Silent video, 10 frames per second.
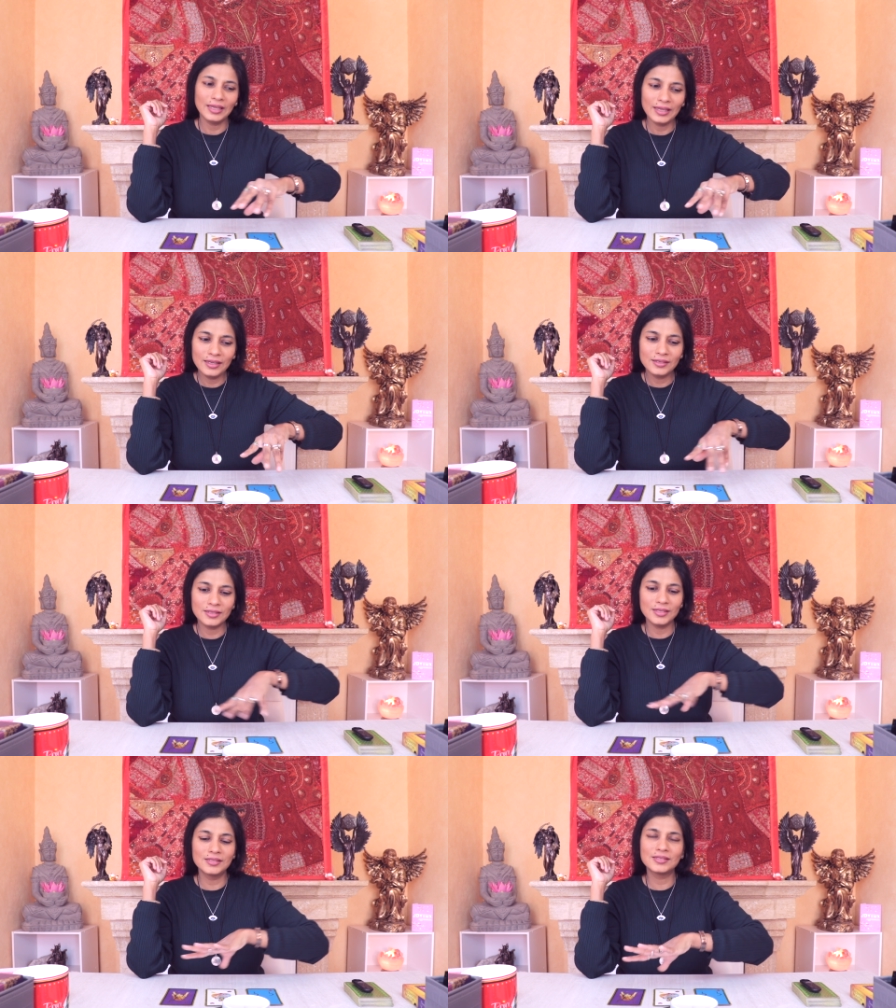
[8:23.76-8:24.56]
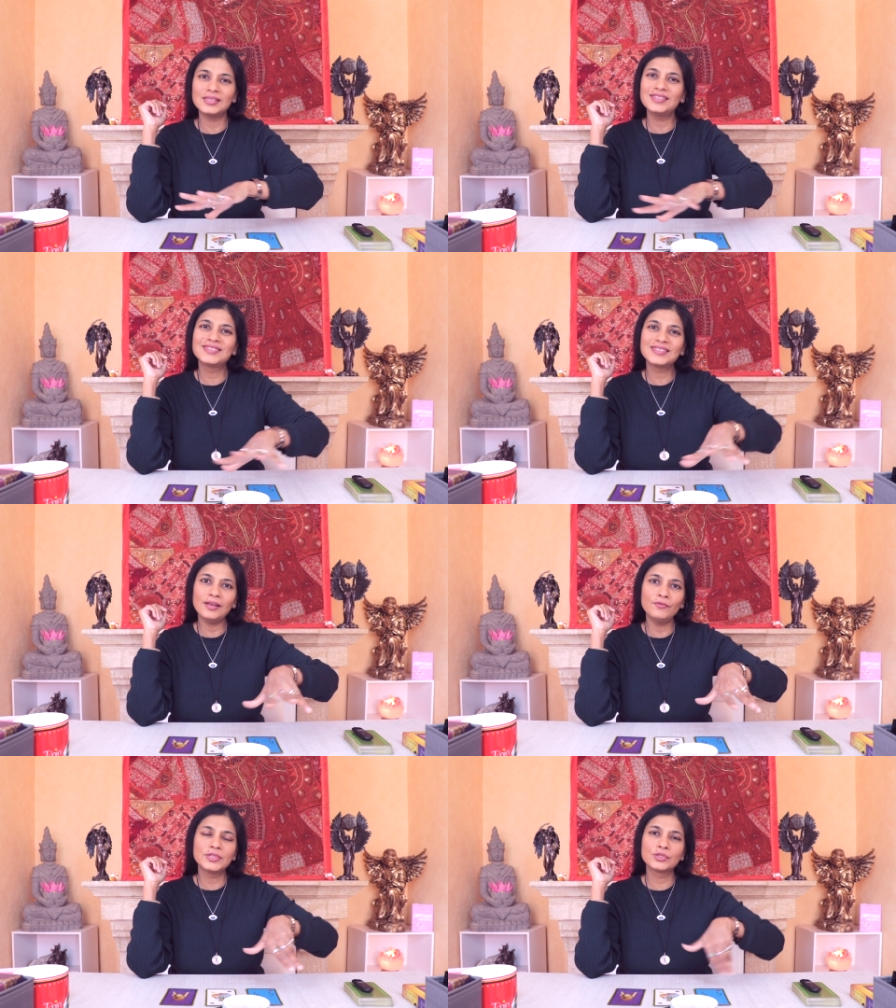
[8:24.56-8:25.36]
eat,
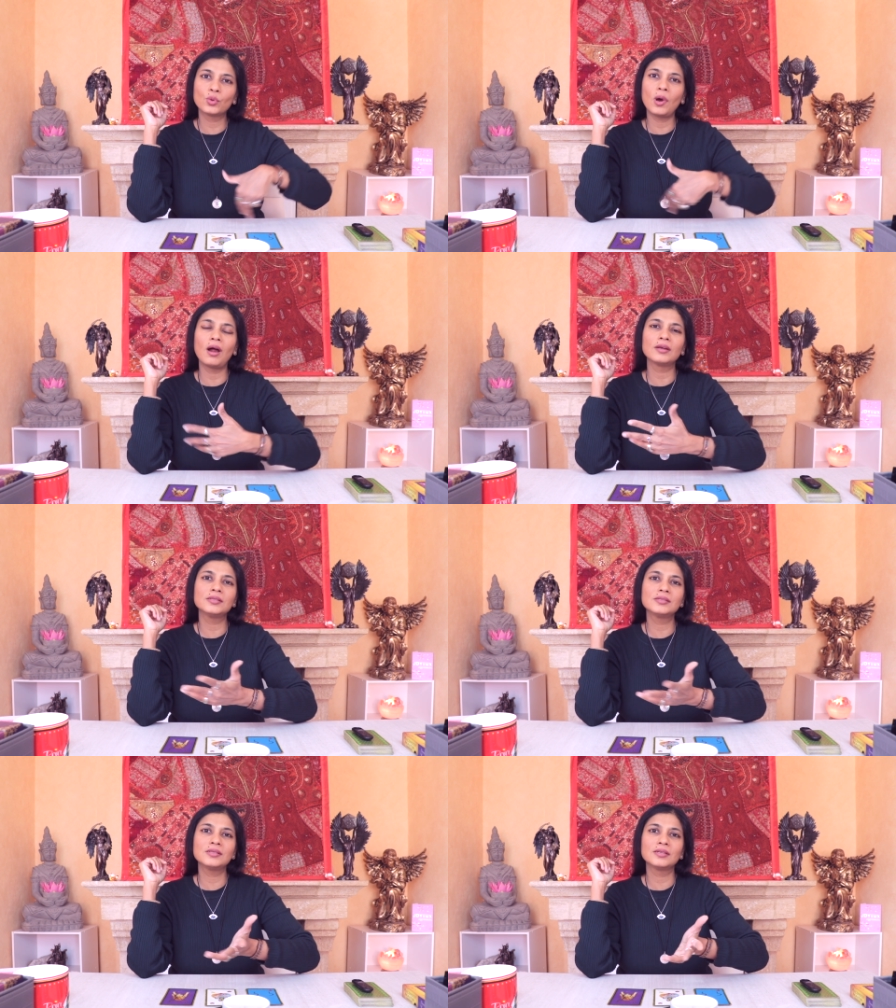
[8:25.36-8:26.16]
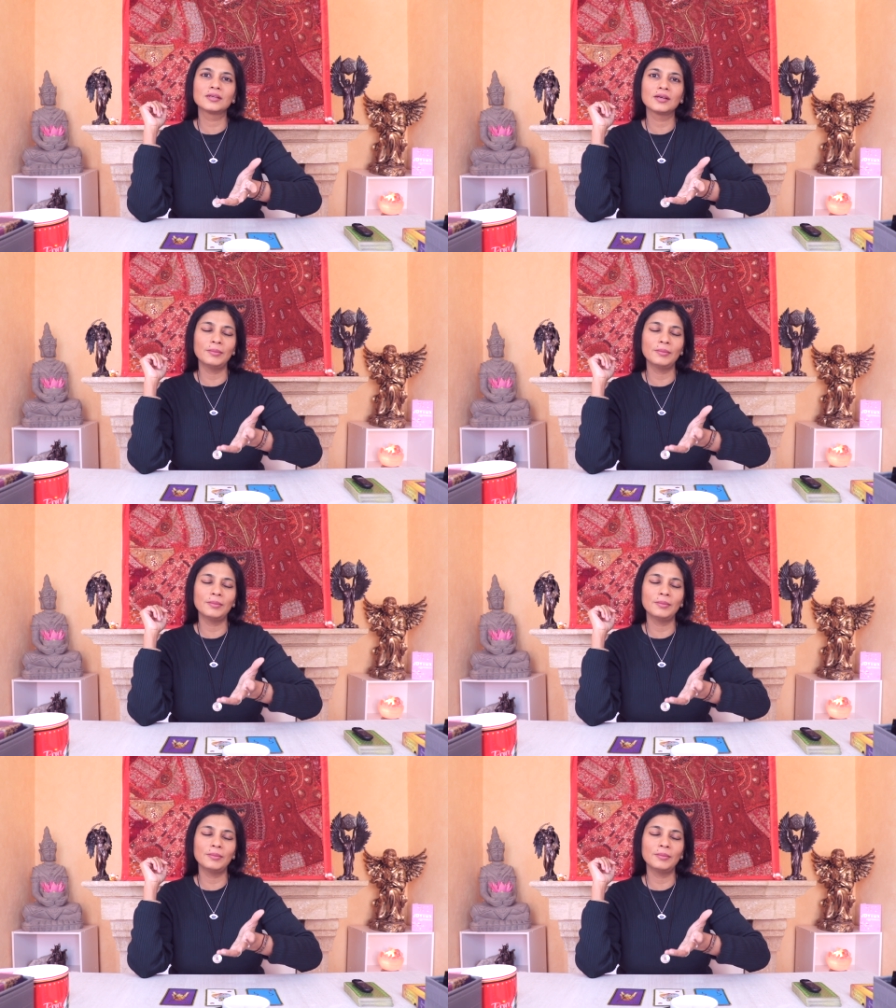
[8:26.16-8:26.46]
it's so artistic.